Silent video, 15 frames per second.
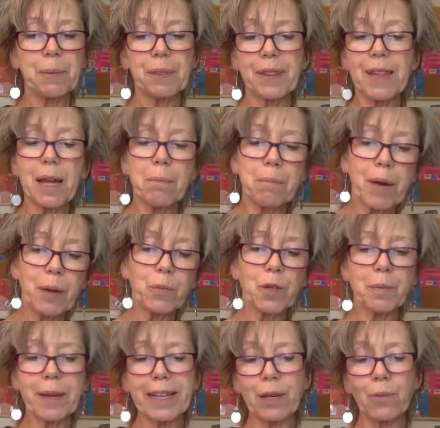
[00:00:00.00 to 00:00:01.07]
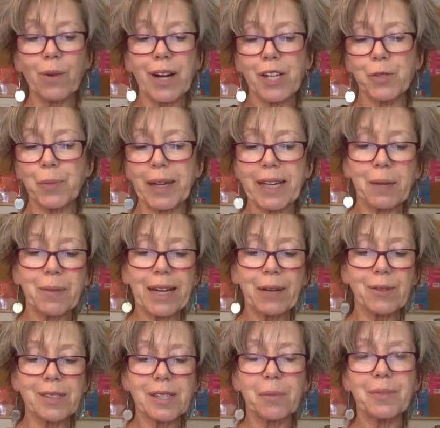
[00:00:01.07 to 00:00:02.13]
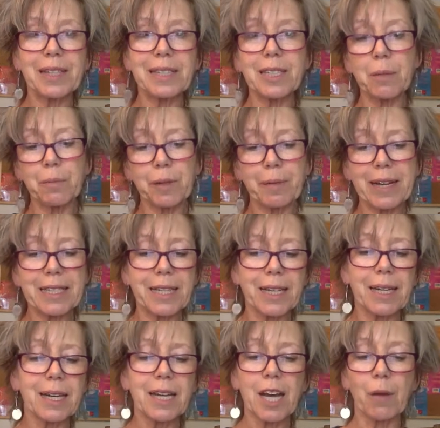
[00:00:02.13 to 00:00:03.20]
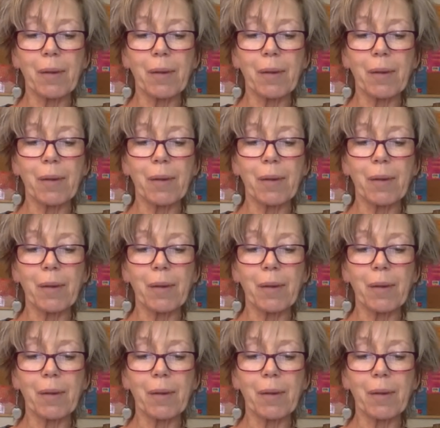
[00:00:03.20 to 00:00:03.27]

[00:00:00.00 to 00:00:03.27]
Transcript: and then Mum would make it worse by coming out with something diplomatic